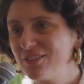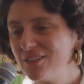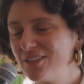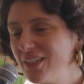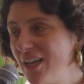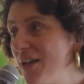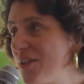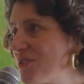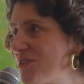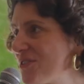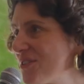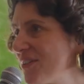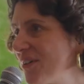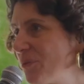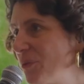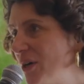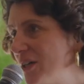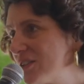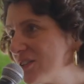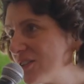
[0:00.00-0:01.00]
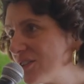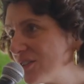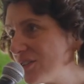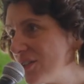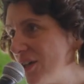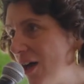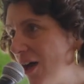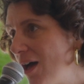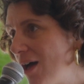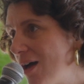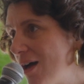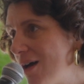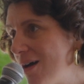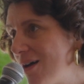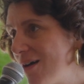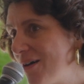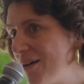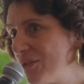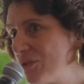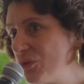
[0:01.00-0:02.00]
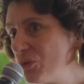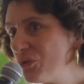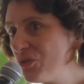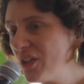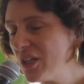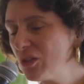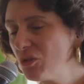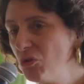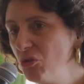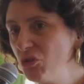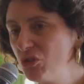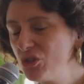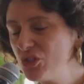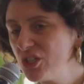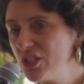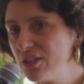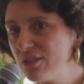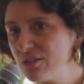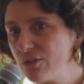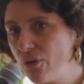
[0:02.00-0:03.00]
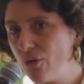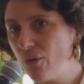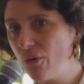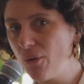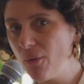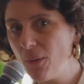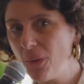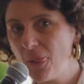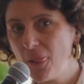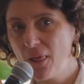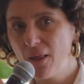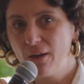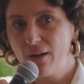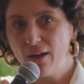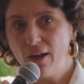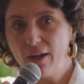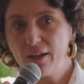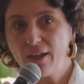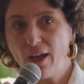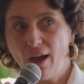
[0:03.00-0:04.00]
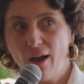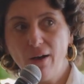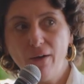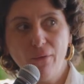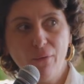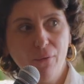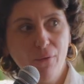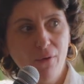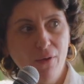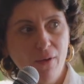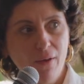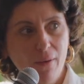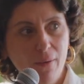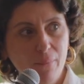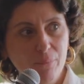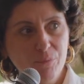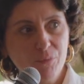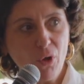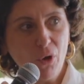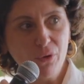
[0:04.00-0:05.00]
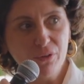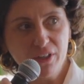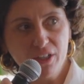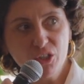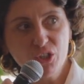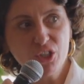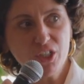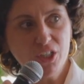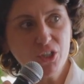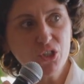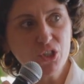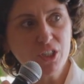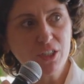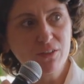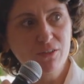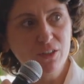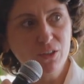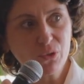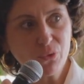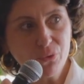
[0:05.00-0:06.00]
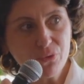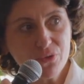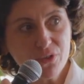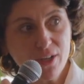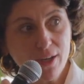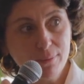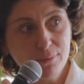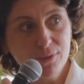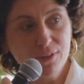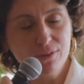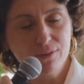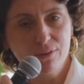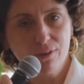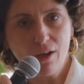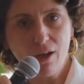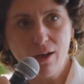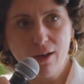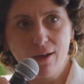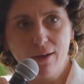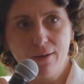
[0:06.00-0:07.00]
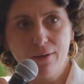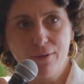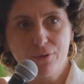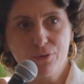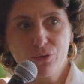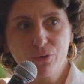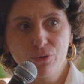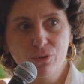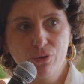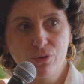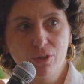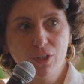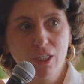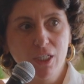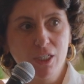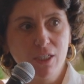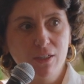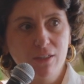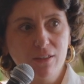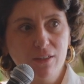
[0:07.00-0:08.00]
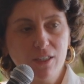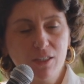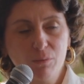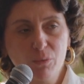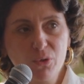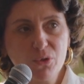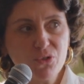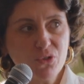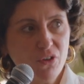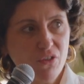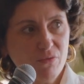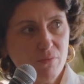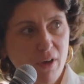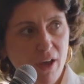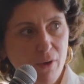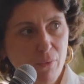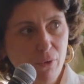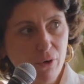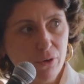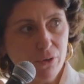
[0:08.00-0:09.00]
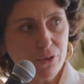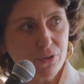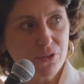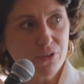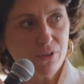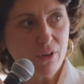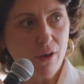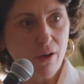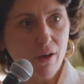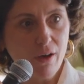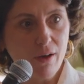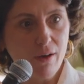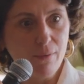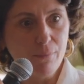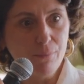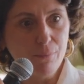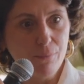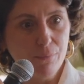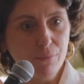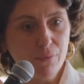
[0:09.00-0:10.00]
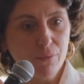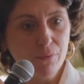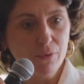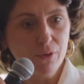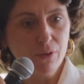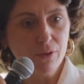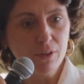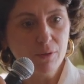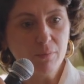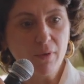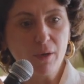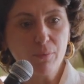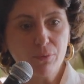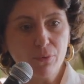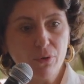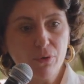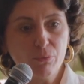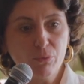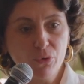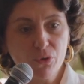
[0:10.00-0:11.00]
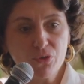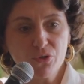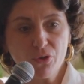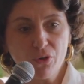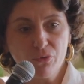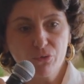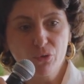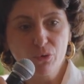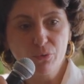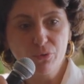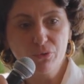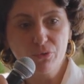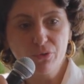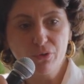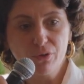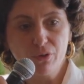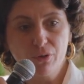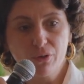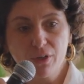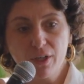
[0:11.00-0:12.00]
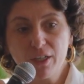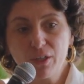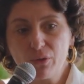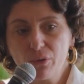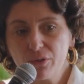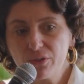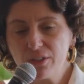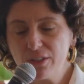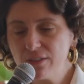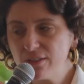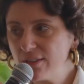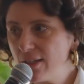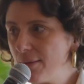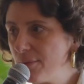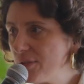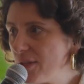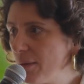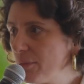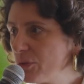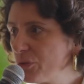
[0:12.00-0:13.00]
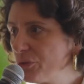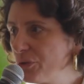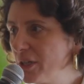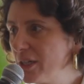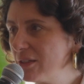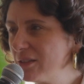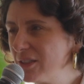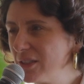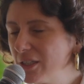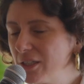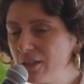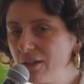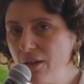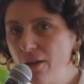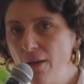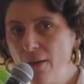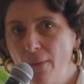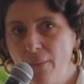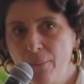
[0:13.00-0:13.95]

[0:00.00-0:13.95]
yes, what new technologies, or how are they changing these concepts? So in most of my works, most of the ecosystems I'm creating,